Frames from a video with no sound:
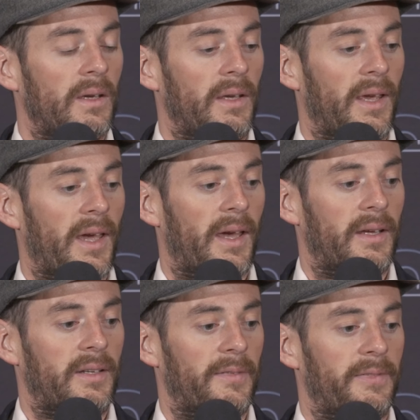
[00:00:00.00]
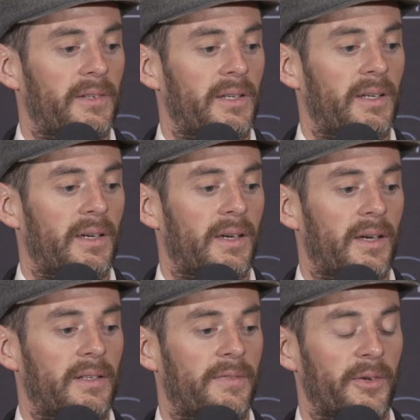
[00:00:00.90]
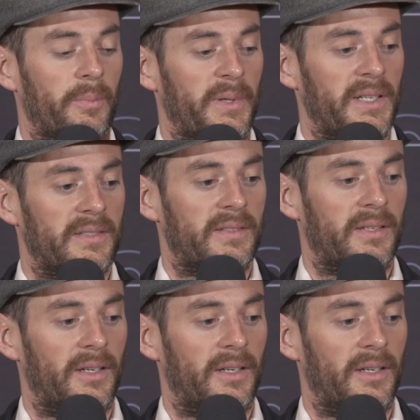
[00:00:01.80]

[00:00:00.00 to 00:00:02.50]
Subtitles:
Yeah, definitely a different beast.